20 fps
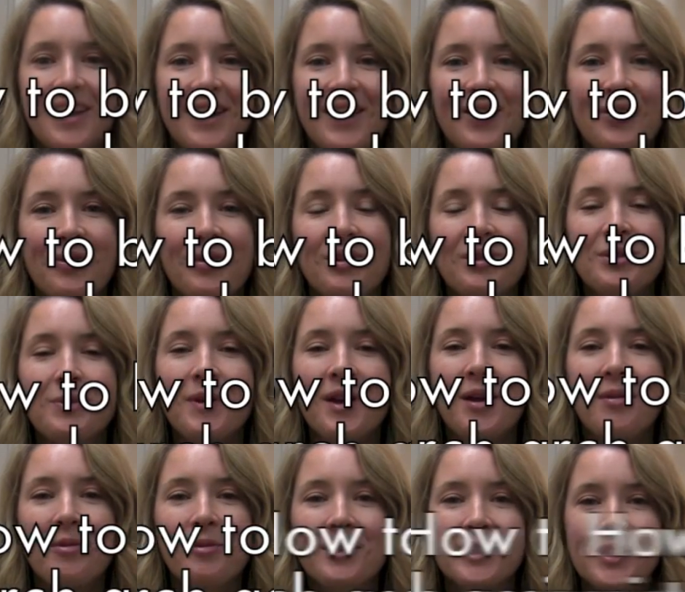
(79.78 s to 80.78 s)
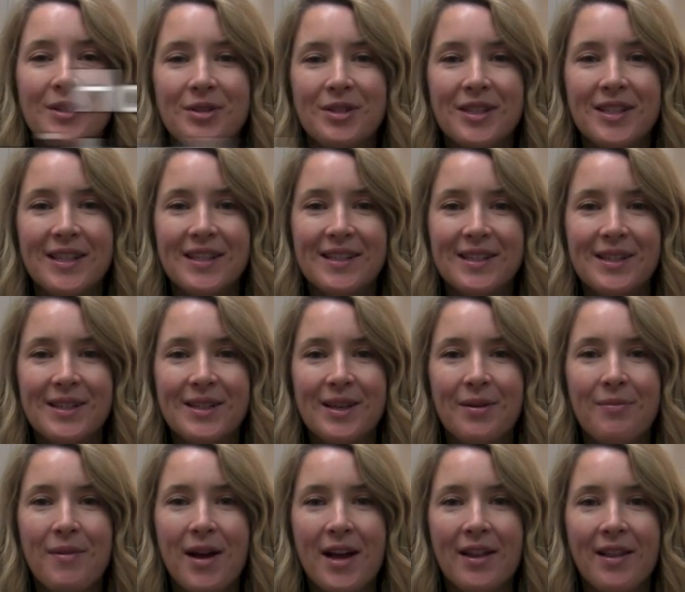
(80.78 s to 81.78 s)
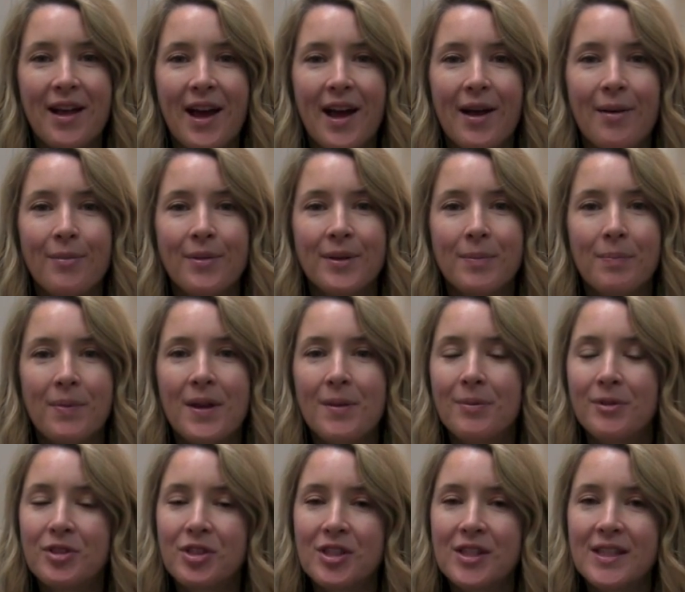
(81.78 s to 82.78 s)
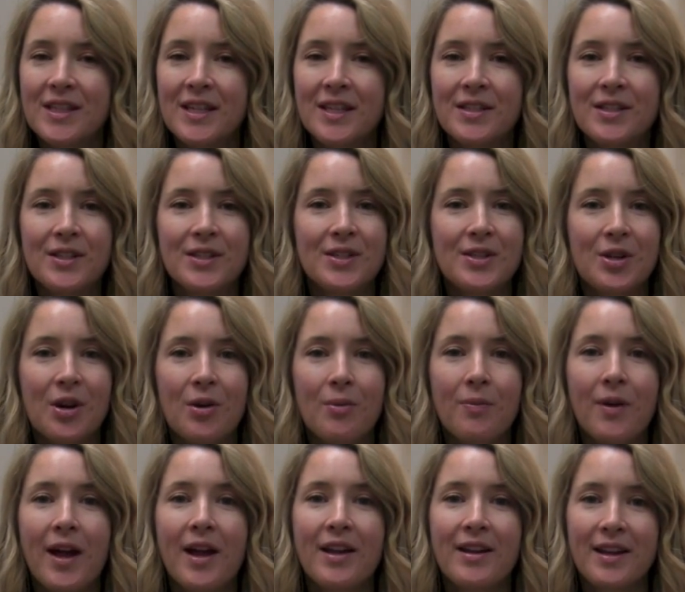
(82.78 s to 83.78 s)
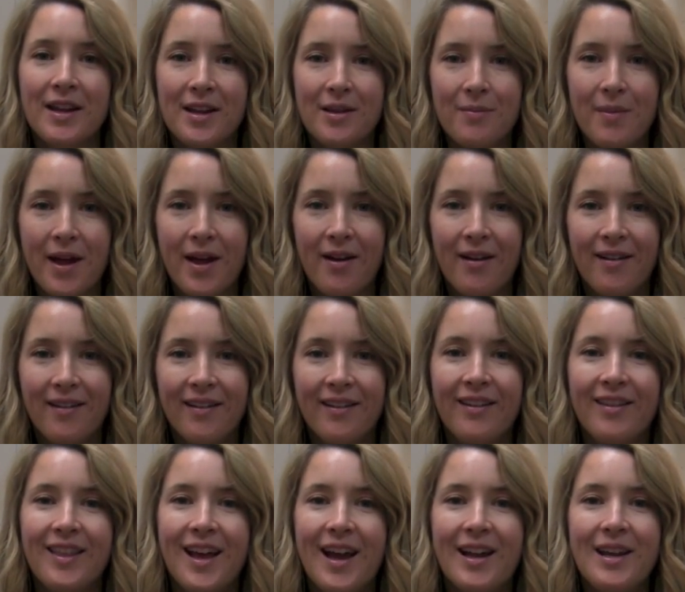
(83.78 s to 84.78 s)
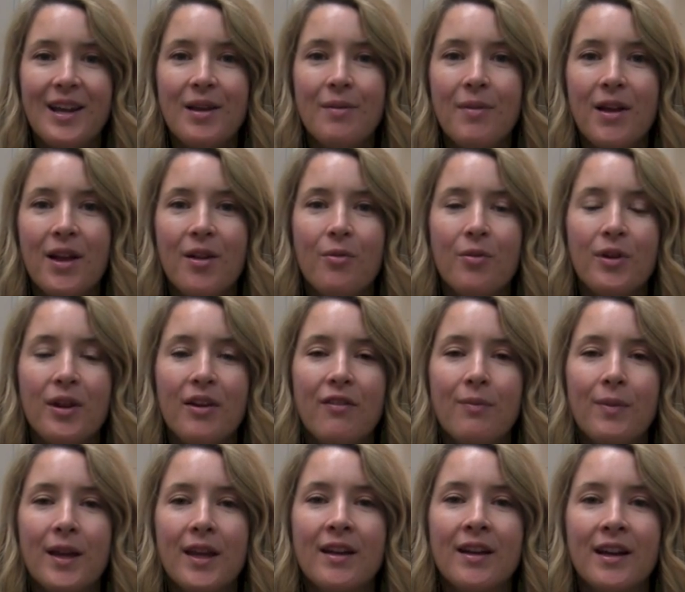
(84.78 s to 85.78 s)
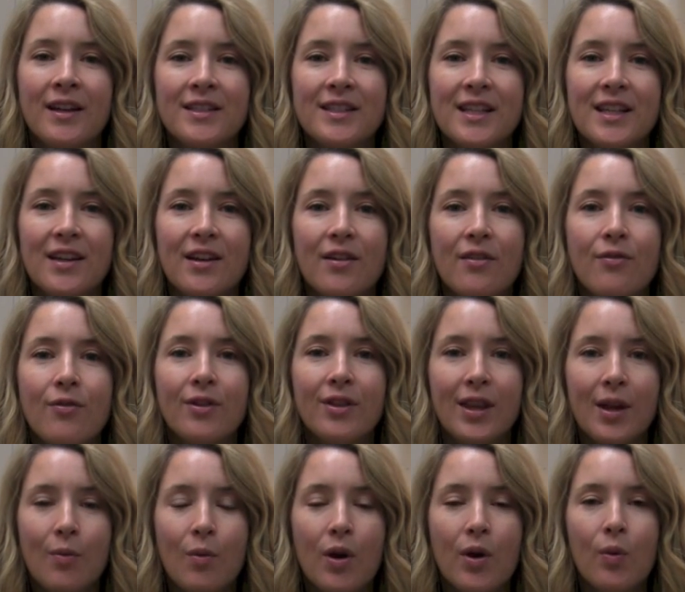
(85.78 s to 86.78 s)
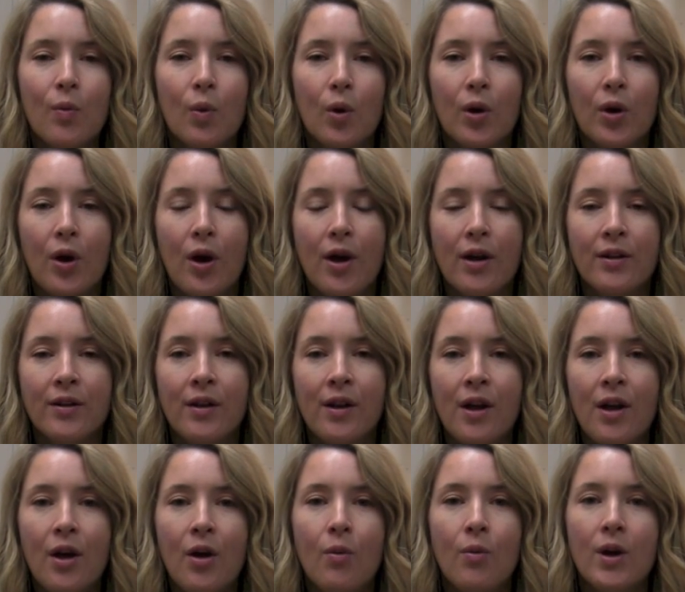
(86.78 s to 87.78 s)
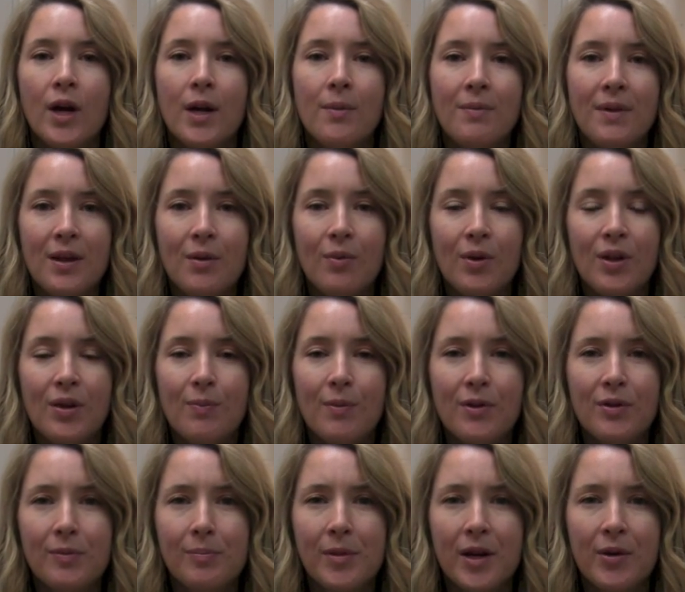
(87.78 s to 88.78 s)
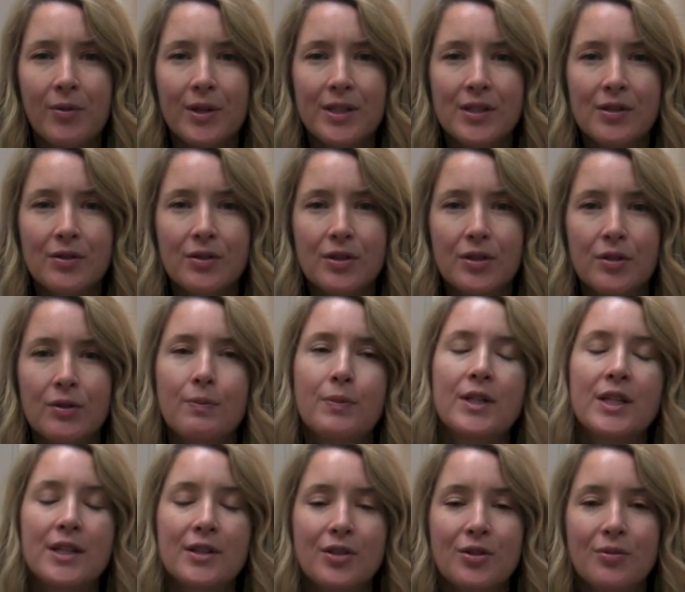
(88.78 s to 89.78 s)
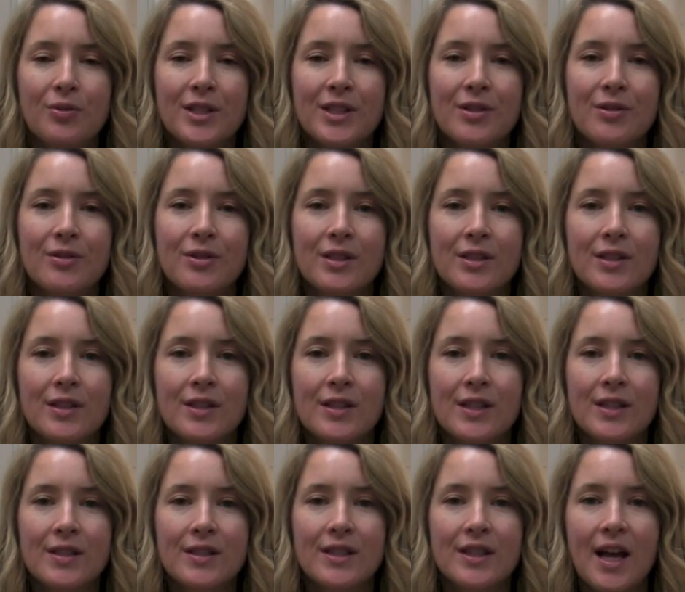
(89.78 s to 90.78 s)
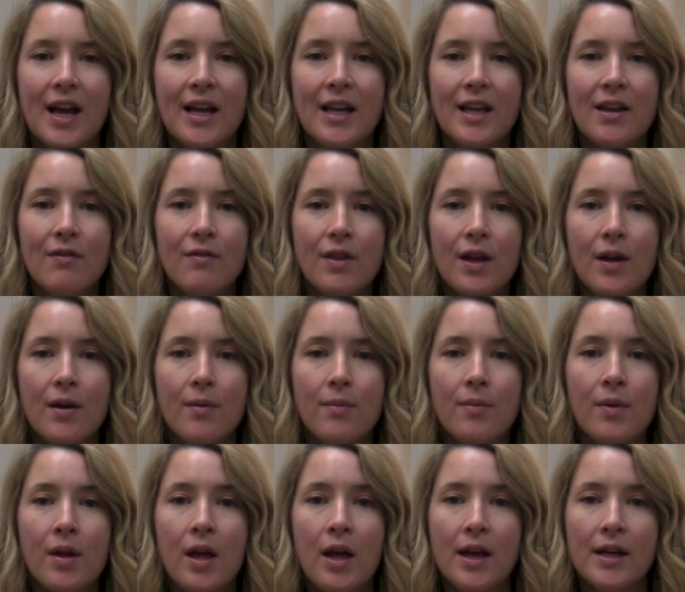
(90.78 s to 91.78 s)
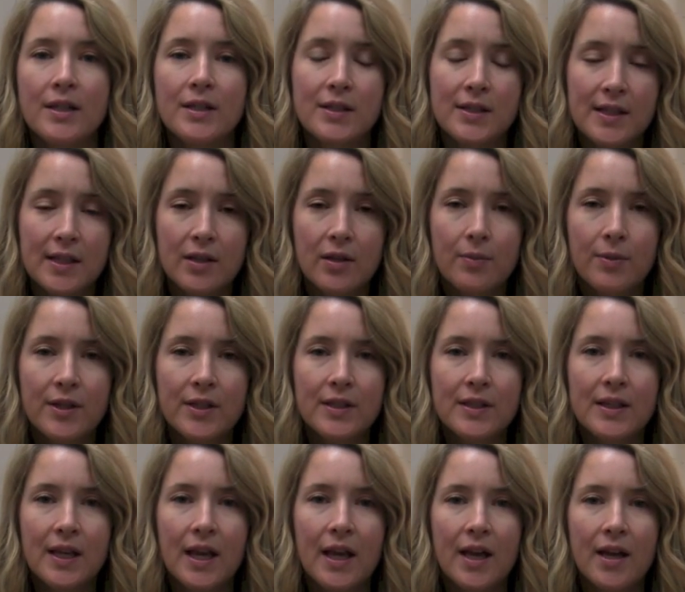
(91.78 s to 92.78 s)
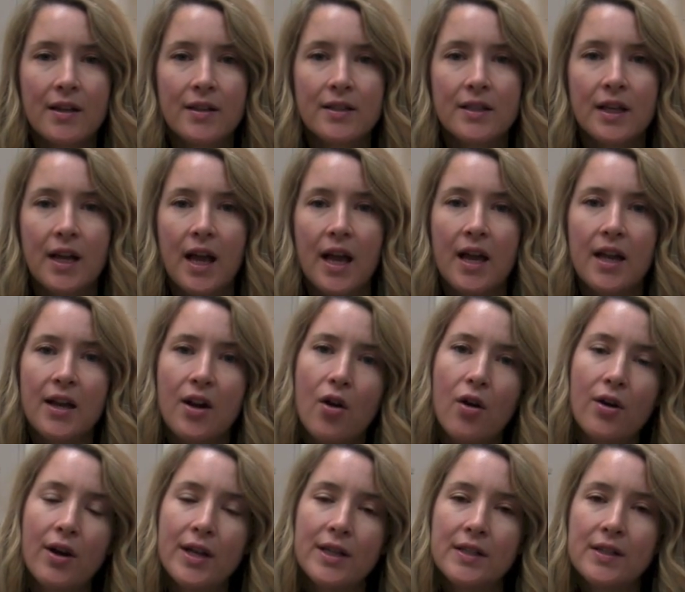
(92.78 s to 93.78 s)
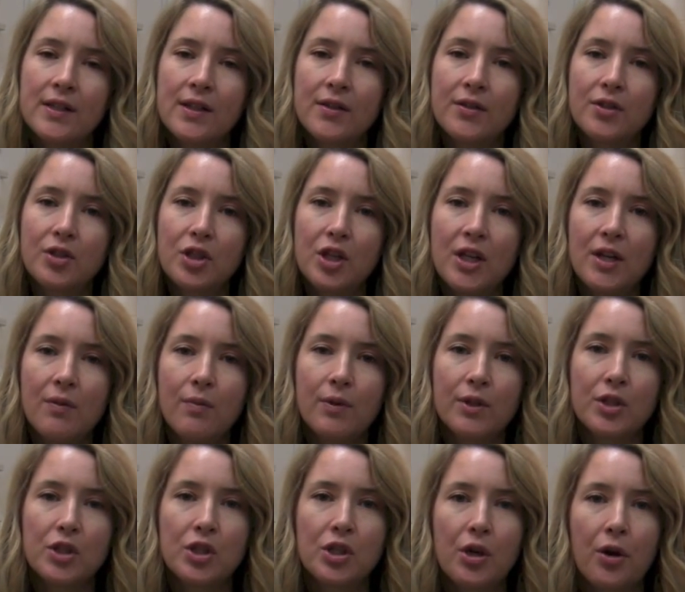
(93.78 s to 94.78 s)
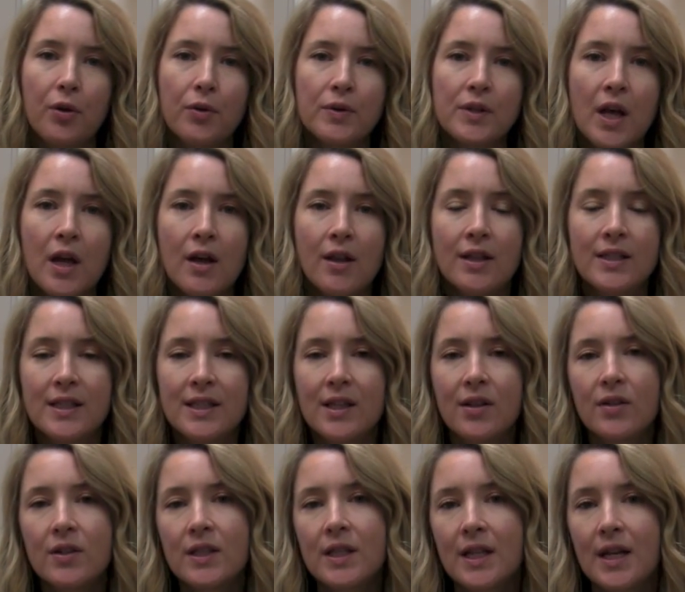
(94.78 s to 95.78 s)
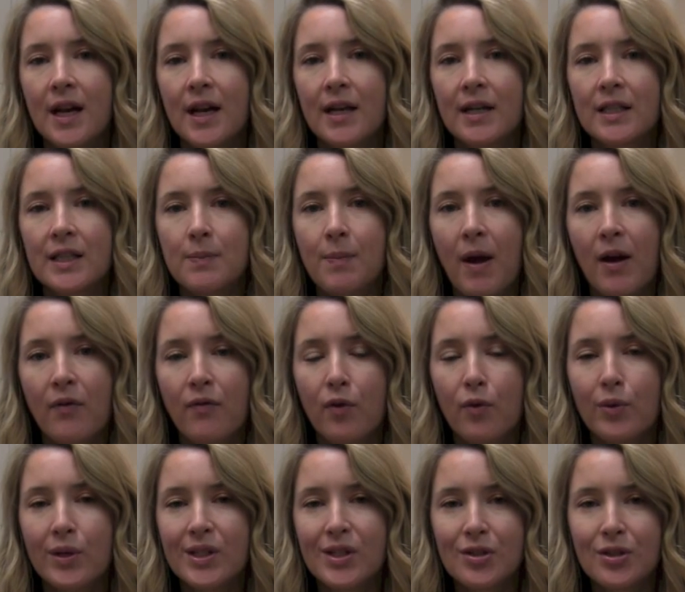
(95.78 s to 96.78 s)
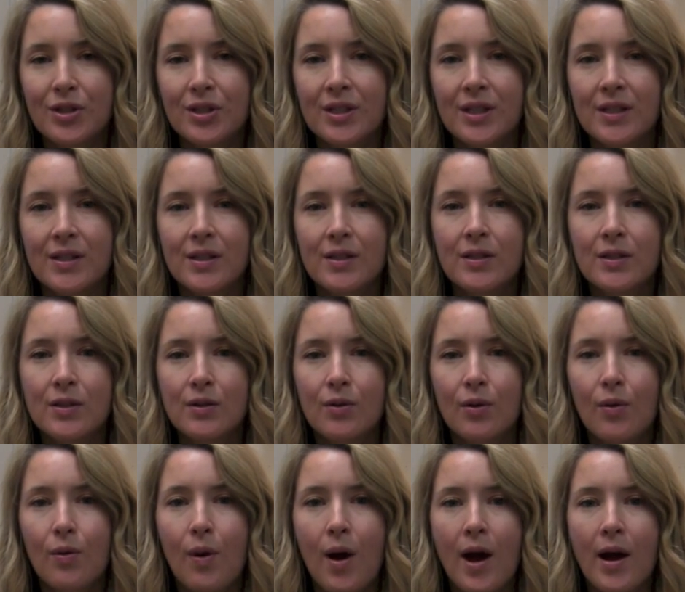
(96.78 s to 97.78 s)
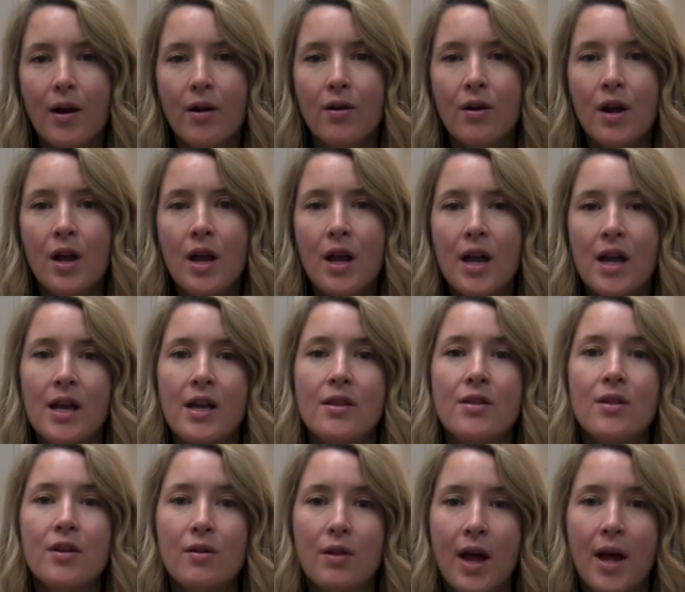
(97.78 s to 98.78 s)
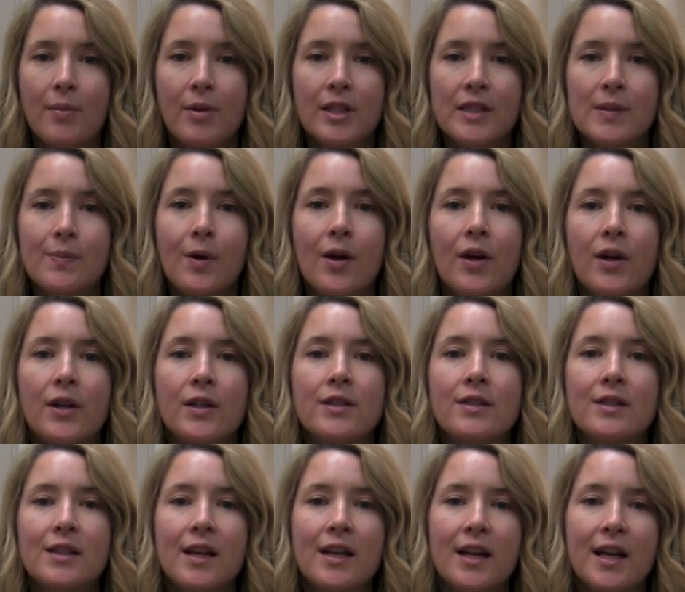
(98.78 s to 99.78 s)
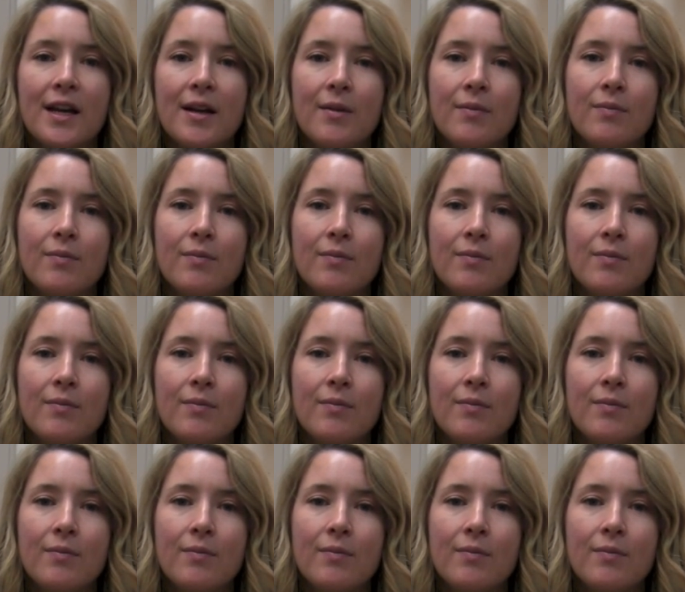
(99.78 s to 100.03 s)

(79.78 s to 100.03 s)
In order to become a research assistant in my lab, people just need to start by an email. That email will give me an idea of what they want to work on. When I meet with my research or potential research assistants, I give them a syllabus and an RA skills sheet, which shows the skills that I expect for research assistants to acquire in their lab experience. And